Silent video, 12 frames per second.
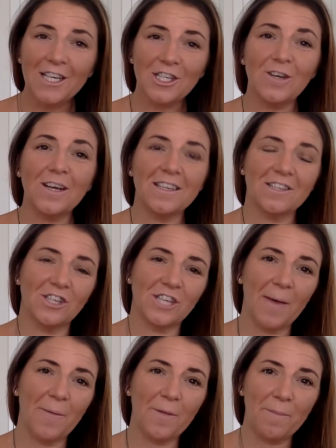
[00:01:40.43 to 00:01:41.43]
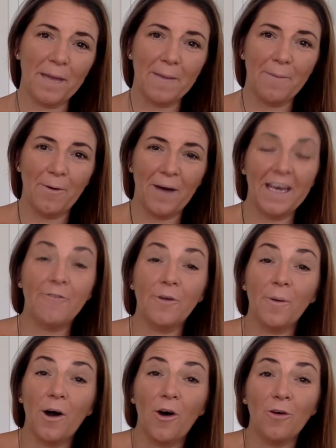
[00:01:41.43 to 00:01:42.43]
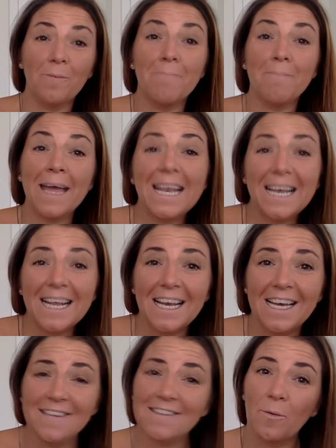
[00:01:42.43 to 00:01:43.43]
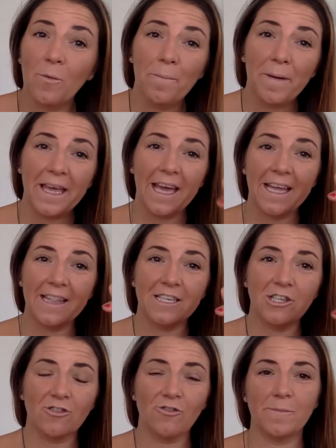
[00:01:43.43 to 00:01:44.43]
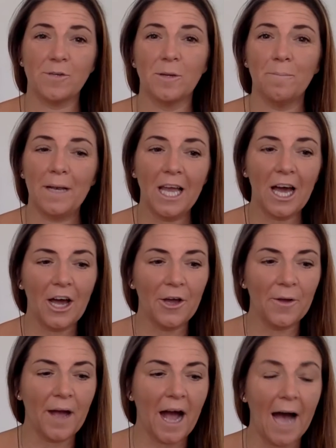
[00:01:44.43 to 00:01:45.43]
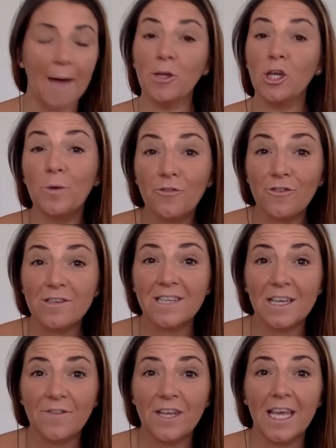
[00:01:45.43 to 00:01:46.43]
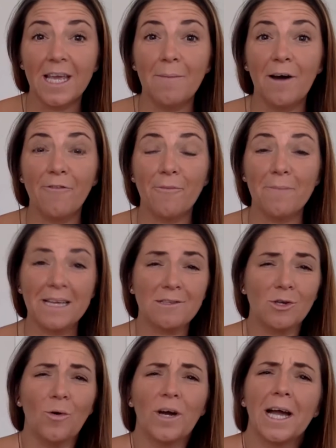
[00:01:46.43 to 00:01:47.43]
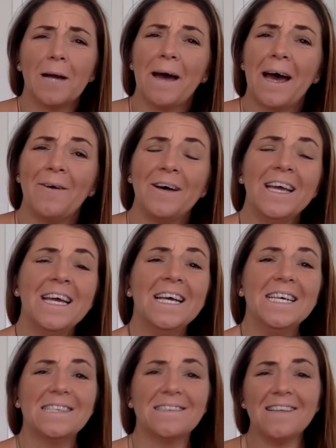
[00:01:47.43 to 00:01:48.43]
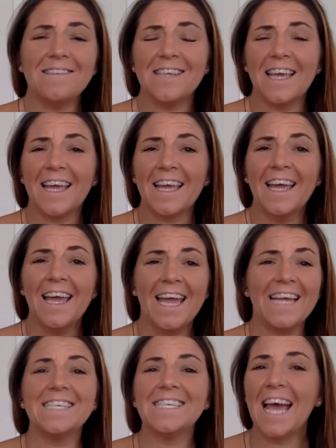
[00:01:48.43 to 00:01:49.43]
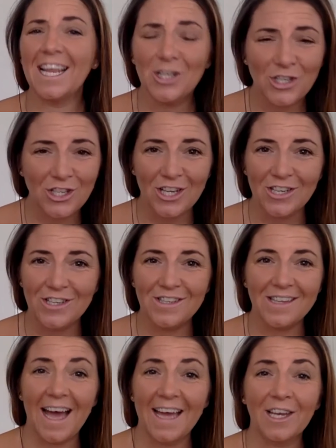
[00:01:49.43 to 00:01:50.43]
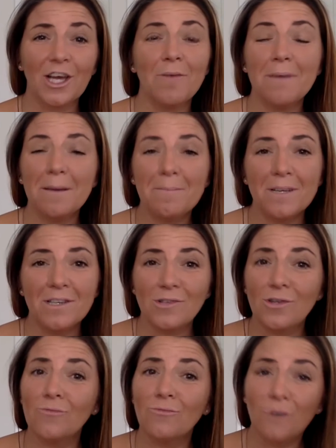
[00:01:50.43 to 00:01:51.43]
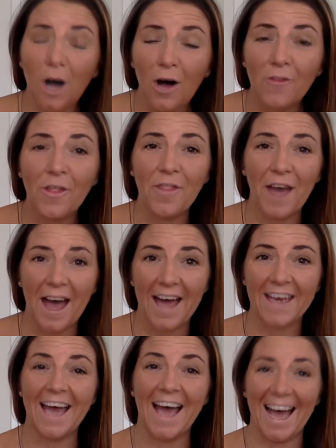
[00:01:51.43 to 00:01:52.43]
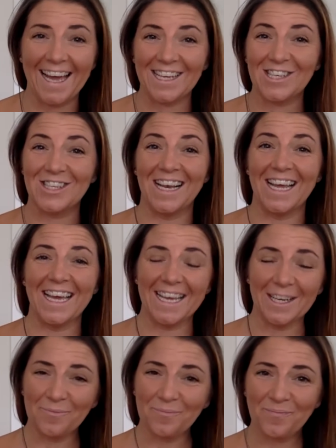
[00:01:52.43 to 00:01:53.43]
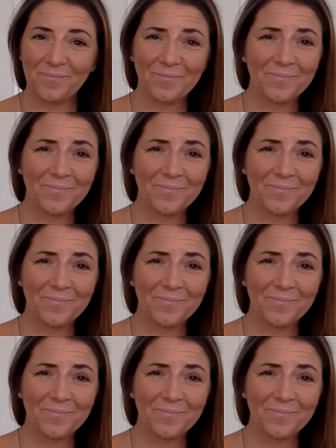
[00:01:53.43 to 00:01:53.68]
I do like to share with people, and if you are on my mailing list that will be in the description below, you would have received an email from me talking about setting intentions and commitments rather than actually